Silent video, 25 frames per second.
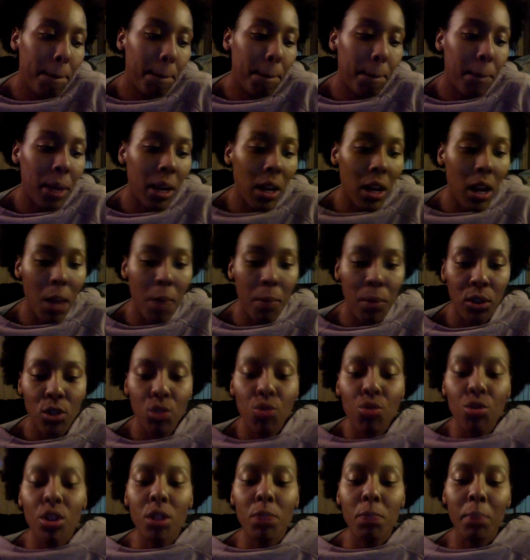been able to
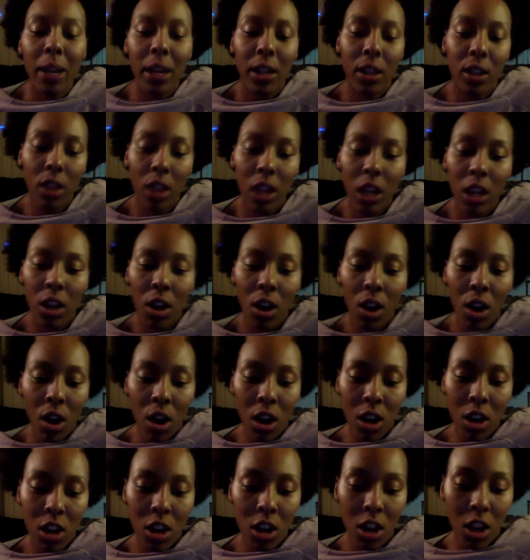speculate
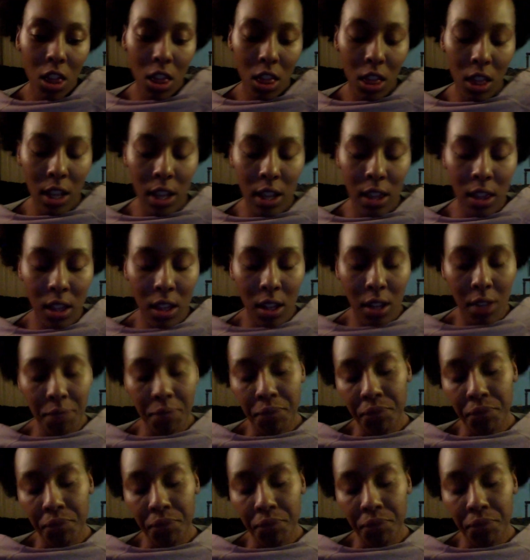on lately.